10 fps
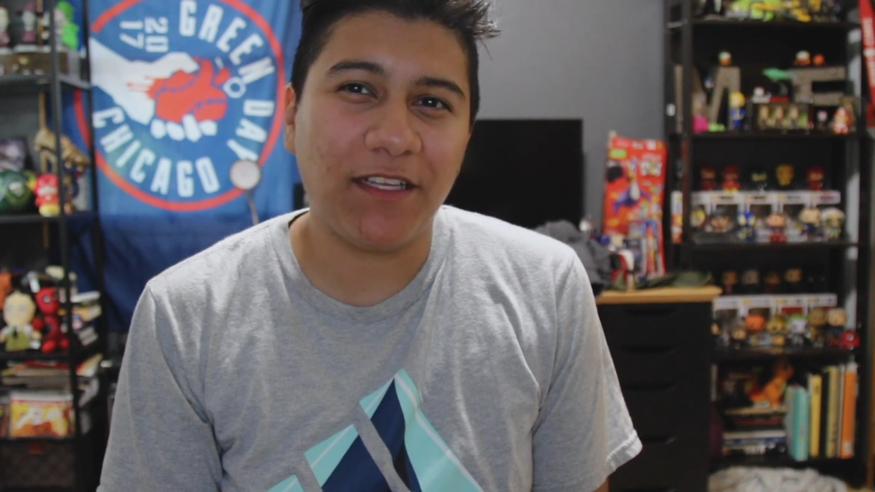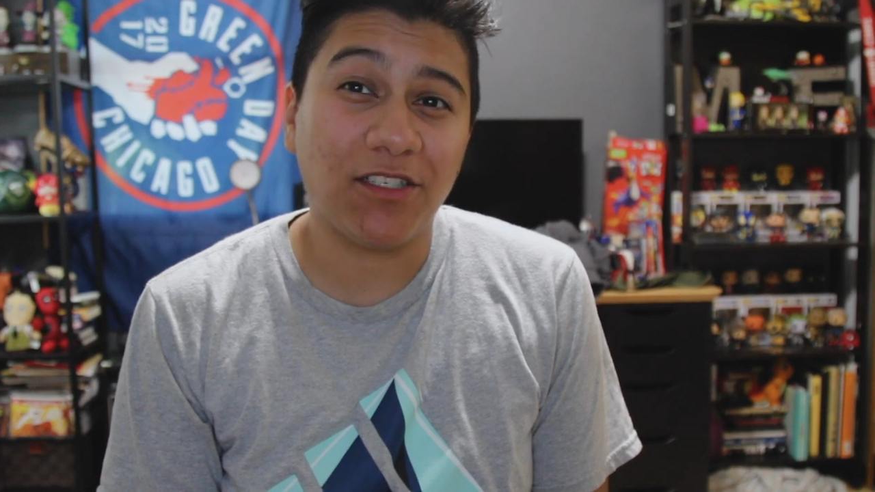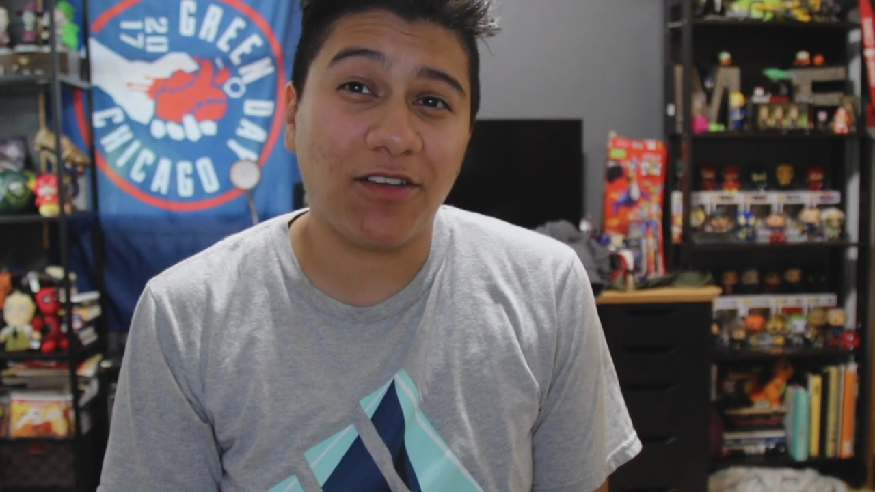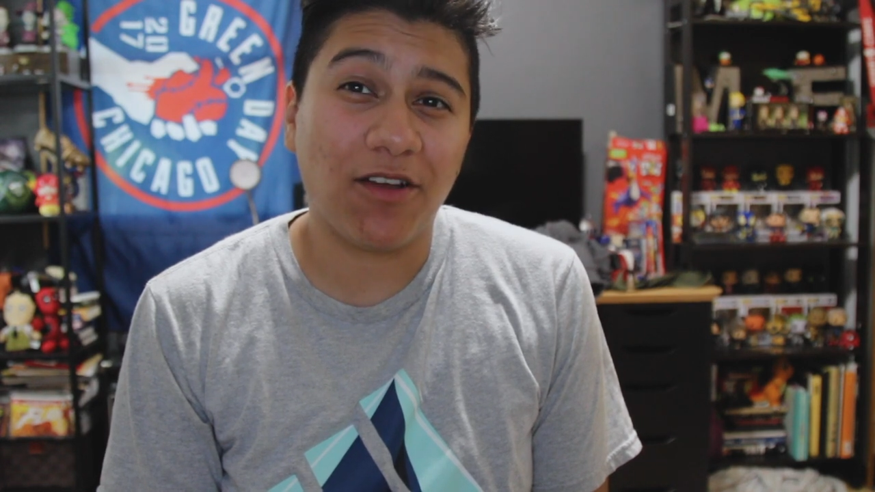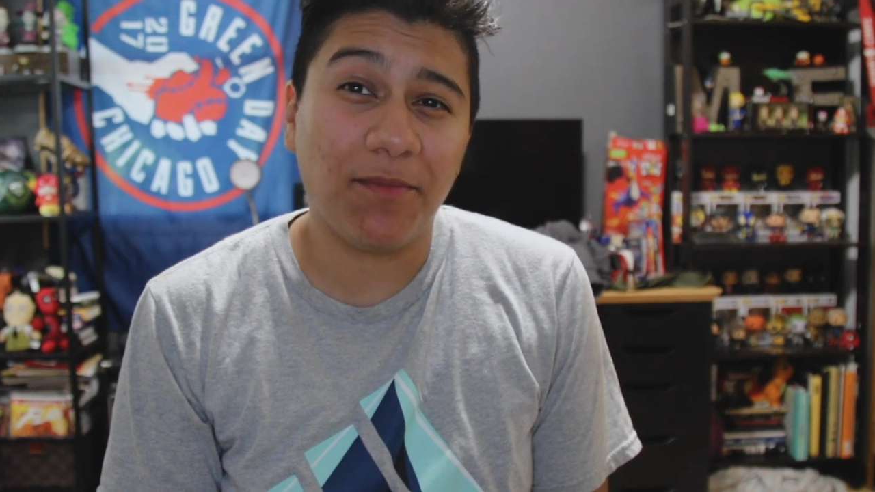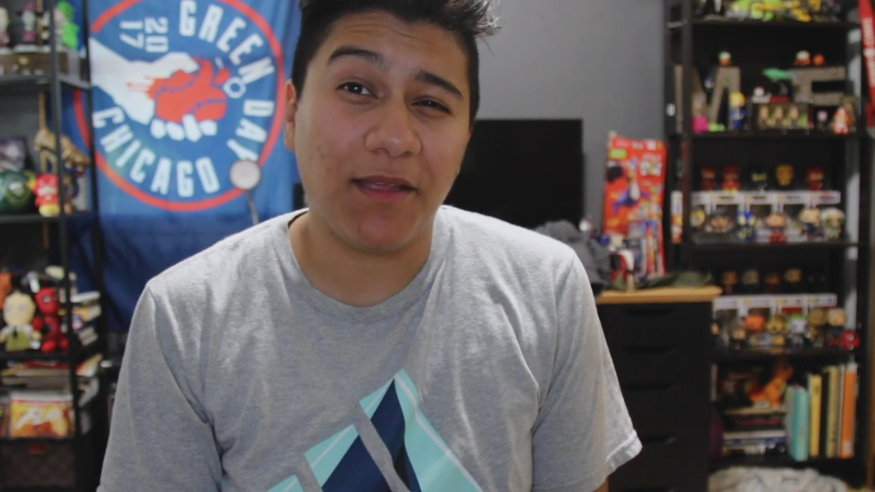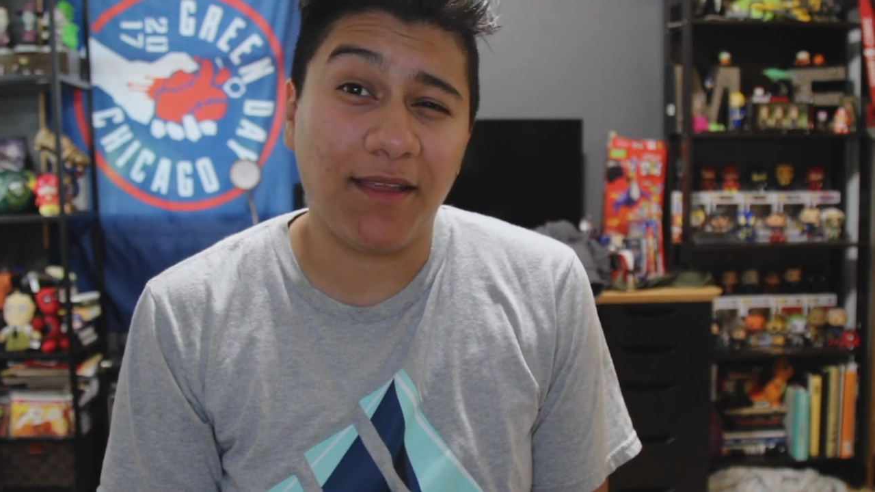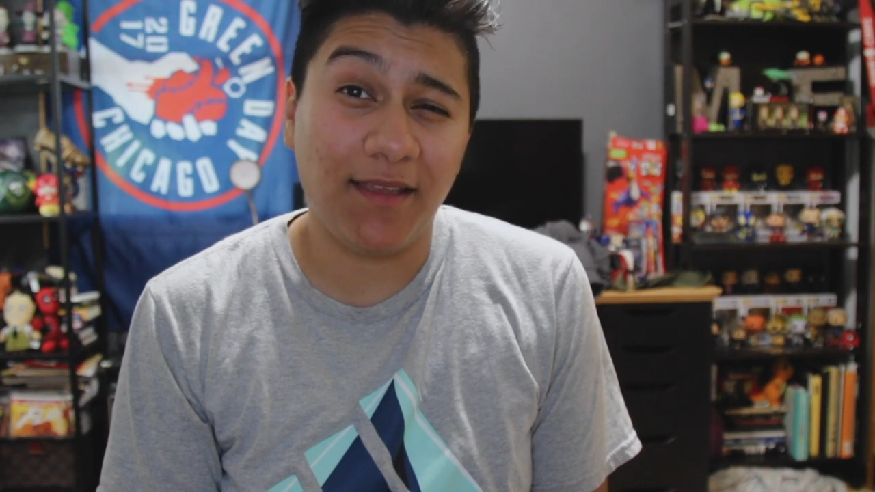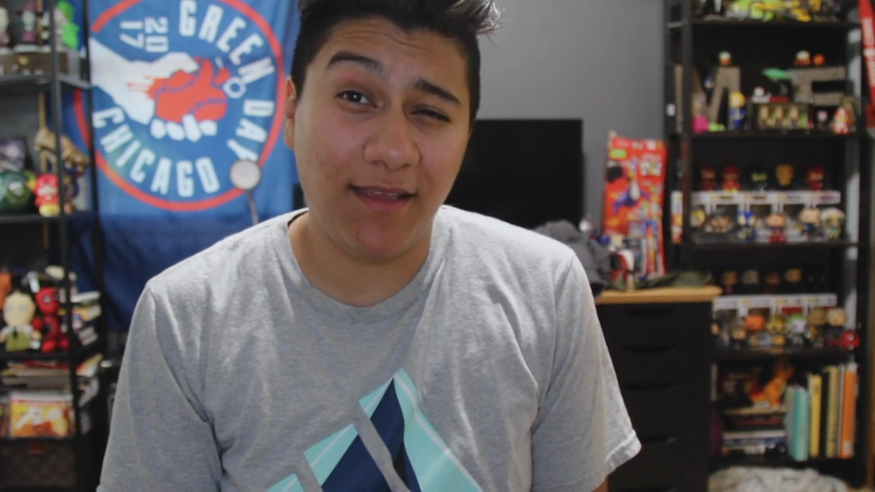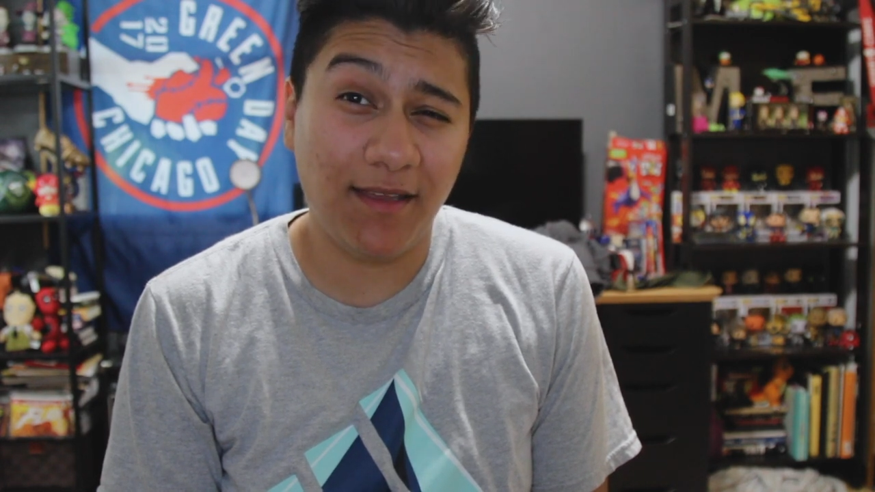they should call me
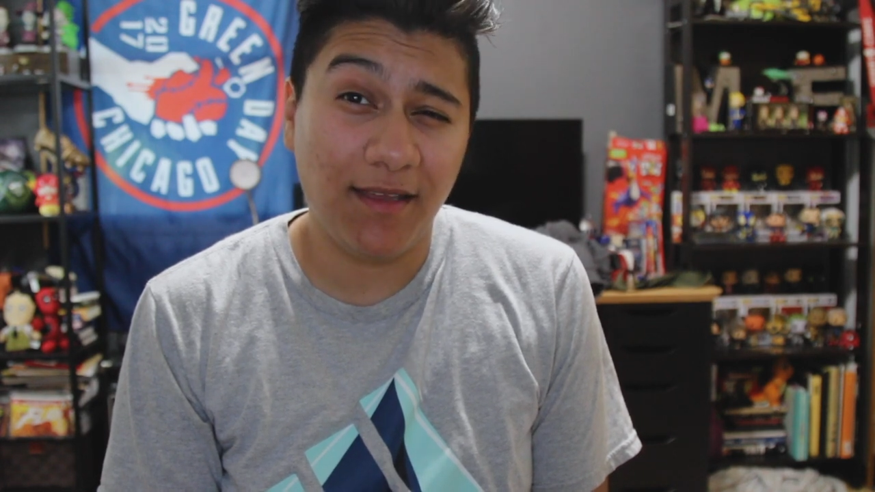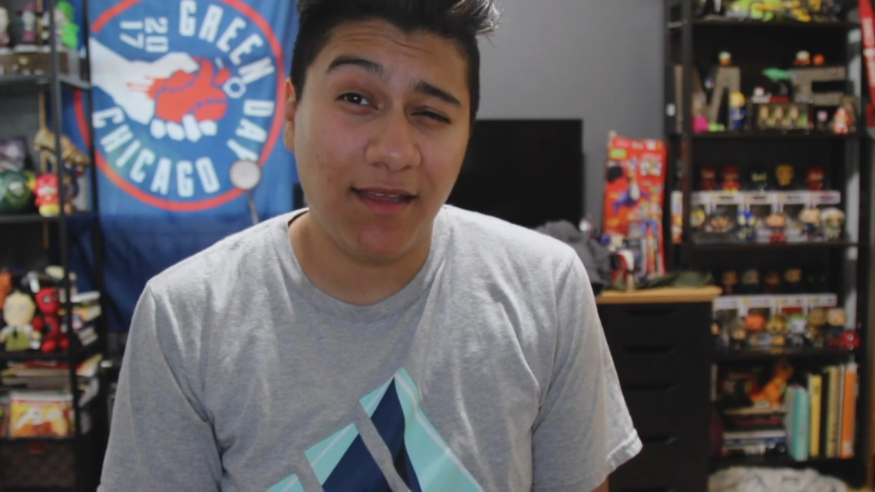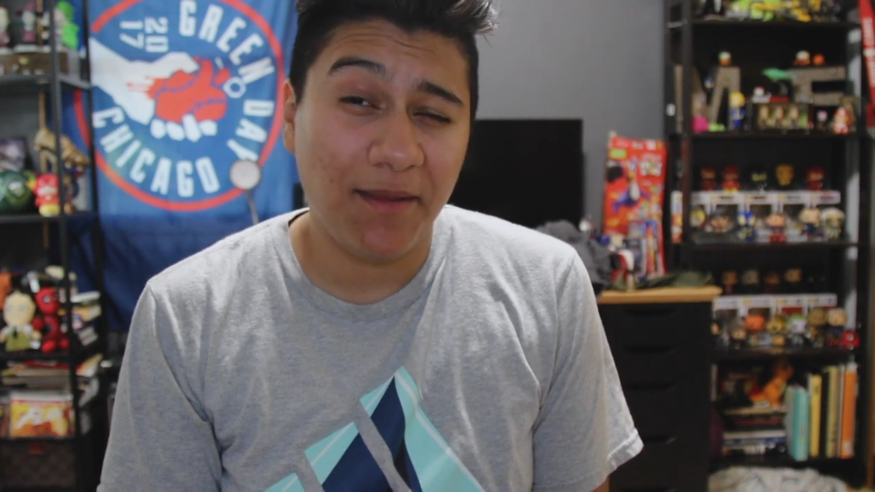he,